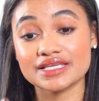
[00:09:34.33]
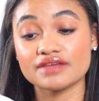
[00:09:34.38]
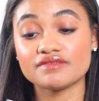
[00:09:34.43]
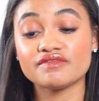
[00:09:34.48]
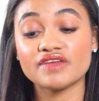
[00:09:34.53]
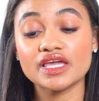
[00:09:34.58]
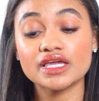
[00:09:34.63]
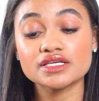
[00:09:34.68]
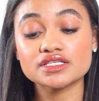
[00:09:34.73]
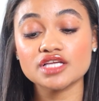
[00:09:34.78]
And
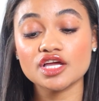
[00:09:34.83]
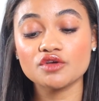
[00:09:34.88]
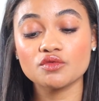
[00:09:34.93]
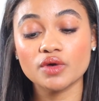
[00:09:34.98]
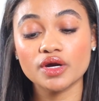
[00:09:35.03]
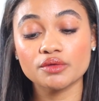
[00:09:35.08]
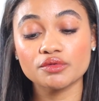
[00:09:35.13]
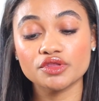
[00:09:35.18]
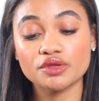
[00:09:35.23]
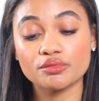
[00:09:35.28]
Vegas I
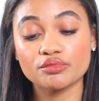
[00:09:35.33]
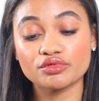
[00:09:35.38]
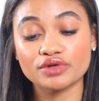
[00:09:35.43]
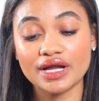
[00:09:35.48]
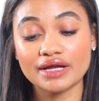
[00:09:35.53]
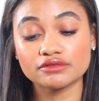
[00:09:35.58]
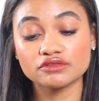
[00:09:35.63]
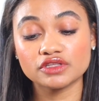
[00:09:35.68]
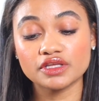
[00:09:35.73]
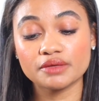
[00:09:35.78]
wear with a
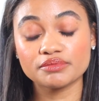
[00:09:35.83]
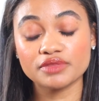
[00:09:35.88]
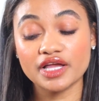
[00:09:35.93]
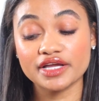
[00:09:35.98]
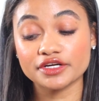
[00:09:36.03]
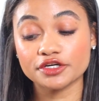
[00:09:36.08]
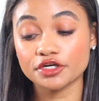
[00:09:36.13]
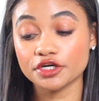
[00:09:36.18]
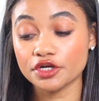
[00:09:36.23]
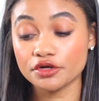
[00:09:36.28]
brown lip
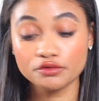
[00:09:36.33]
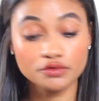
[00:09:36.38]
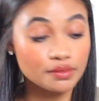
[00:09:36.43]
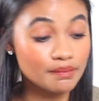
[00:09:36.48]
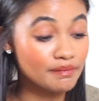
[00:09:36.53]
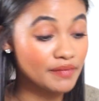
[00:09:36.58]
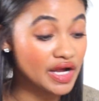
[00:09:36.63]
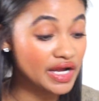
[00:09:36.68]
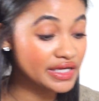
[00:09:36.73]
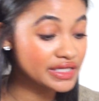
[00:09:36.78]
liner and it
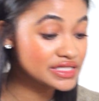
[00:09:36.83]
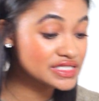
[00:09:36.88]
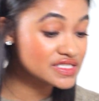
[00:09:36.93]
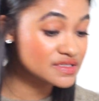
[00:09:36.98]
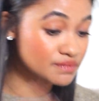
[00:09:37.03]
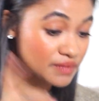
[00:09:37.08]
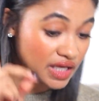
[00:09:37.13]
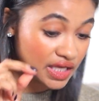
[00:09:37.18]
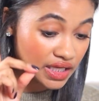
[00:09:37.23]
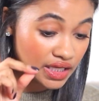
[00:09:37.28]
reminds
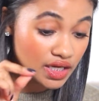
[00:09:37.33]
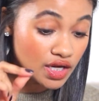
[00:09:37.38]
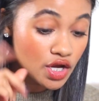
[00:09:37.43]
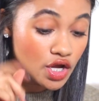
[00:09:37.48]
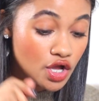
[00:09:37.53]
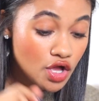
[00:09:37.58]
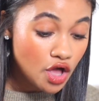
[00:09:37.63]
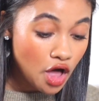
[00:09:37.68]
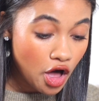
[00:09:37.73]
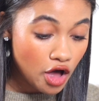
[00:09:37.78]
me
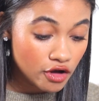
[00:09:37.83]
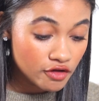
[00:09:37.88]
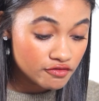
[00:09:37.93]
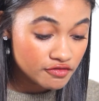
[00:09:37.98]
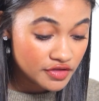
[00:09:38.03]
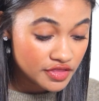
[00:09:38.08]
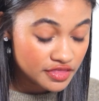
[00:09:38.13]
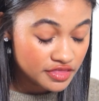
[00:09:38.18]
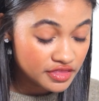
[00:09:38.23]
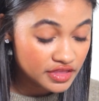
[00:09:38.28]

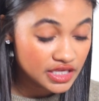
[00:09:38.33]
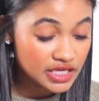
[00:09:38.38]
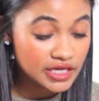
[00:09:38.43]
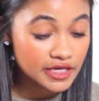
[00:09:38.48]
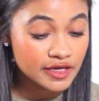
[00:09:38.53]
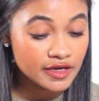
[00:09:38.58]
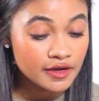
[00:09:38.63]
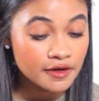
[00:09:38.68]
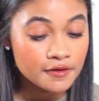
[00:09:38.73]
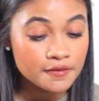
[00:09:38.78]
of
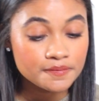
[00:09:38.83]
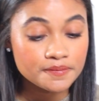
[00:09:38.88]
the,